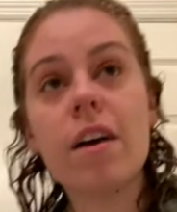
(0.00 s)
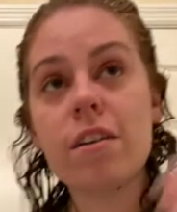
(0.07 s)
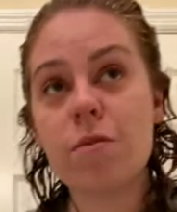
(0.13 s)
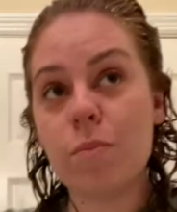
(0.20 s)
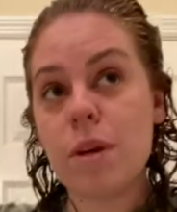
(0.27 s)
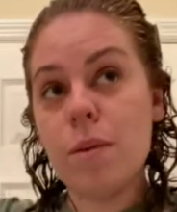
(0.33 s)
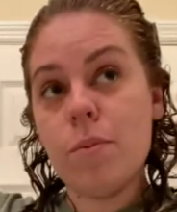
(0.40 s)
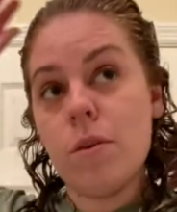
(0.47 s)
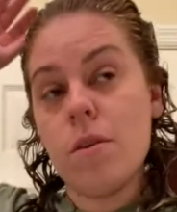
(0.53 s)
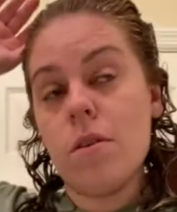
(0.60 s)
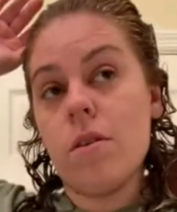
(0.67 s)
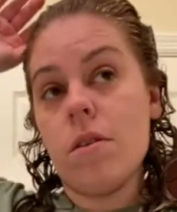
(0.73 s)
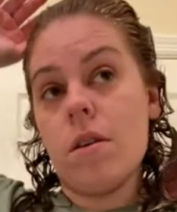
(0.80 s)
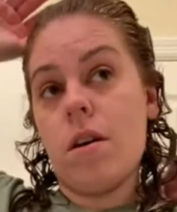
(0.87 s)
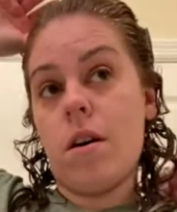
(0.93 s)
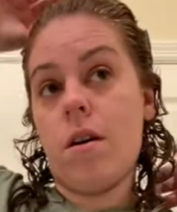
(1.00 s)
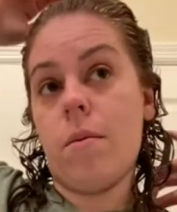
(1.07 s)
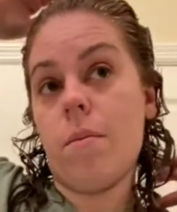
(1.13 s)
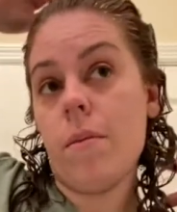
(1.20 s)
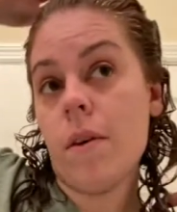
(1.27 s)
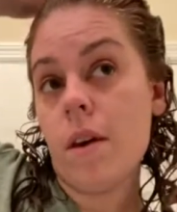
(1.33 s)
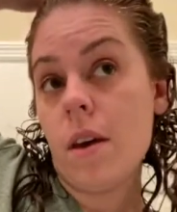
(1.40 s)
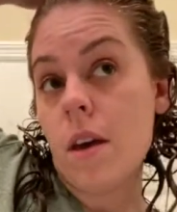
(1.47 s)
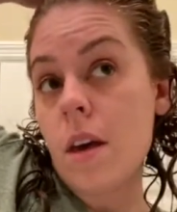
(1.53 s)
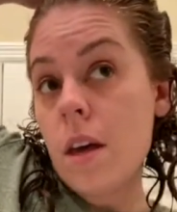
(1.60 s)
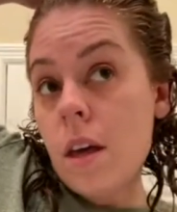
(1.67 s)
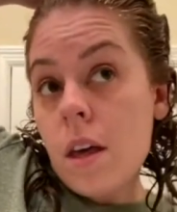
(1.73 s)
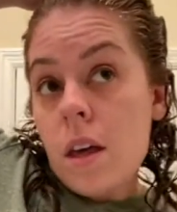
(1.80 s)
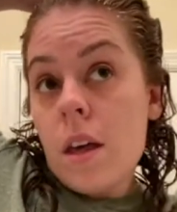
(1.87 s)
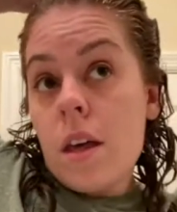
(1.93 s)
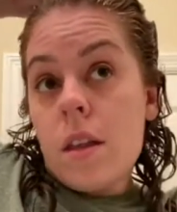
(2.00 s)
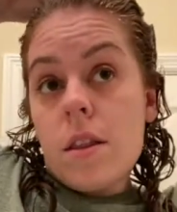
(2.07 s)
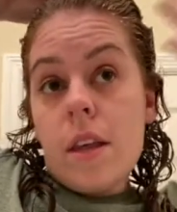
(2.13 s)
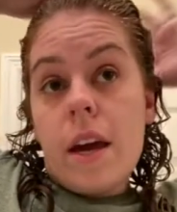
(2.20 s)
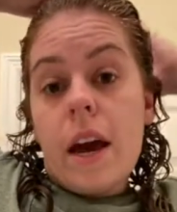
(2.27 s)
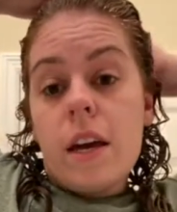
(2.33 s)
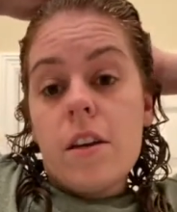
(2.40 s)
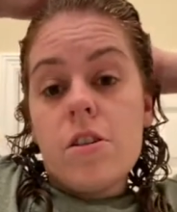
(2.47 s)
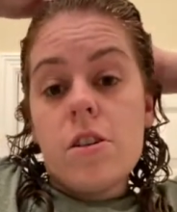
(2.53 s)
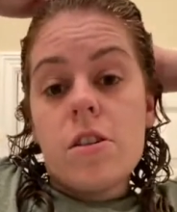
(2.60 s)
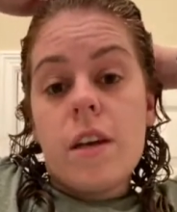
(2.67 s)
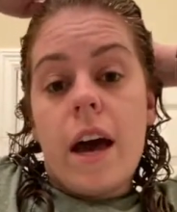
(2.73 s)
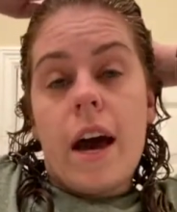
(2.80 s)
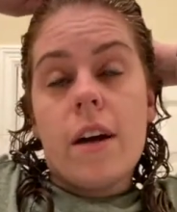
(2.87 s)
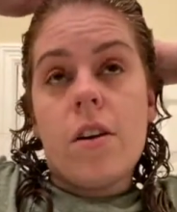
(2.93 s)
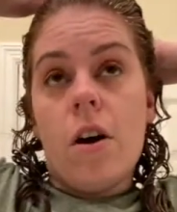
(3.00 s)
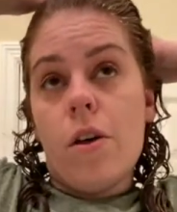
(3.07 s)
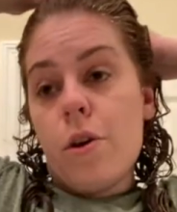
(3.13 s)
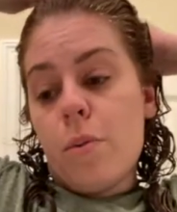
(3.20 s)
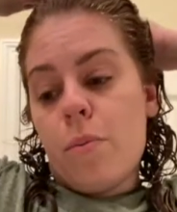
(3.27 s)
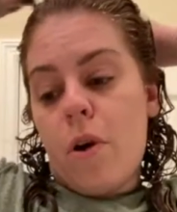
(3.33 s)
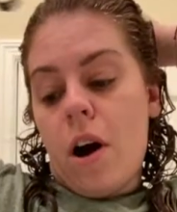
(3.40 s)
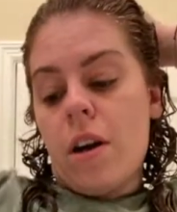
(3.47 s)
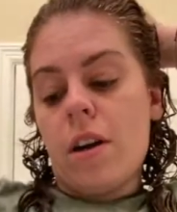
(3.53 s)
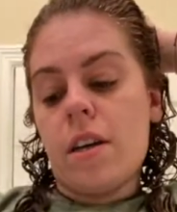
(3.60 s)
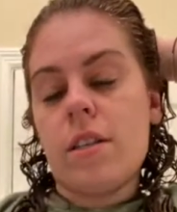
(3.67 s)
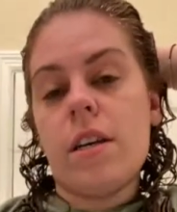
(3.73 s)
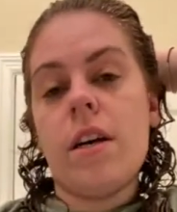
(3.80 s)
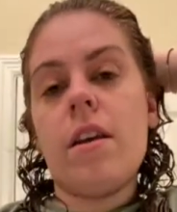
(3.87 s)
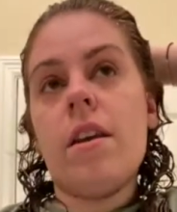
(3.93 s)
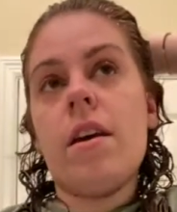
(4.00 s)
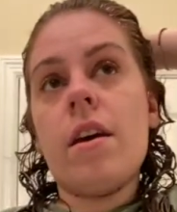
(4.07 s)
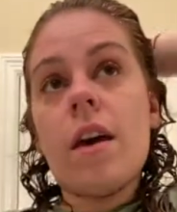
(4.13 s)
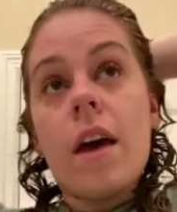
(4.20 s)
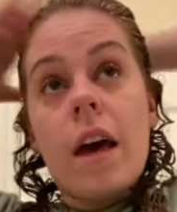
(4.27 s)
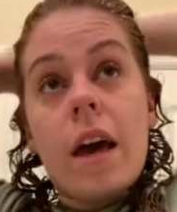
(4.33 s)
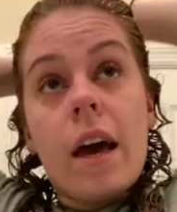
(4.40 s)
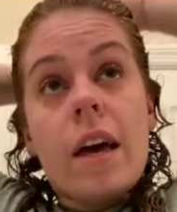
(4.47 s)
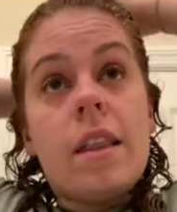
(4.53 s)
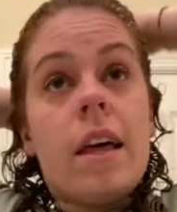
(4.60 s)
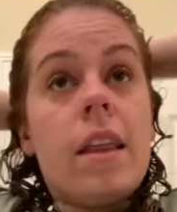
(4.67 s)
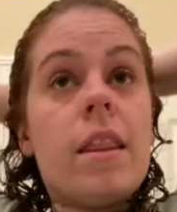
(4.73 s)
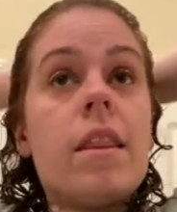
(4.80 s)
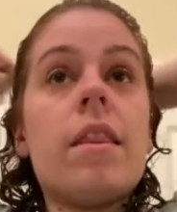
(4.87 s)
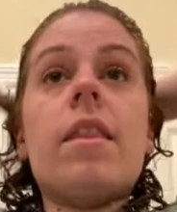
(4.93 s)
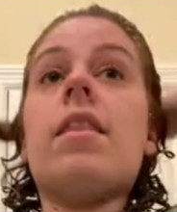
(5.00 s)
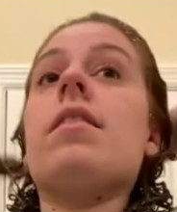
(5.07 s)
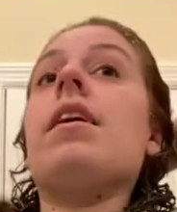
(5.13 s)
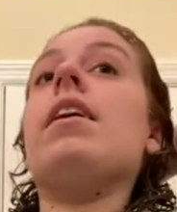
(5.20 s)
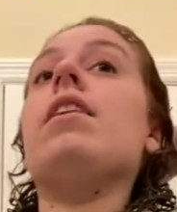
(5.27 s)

of people, they kind of just add other product in and then they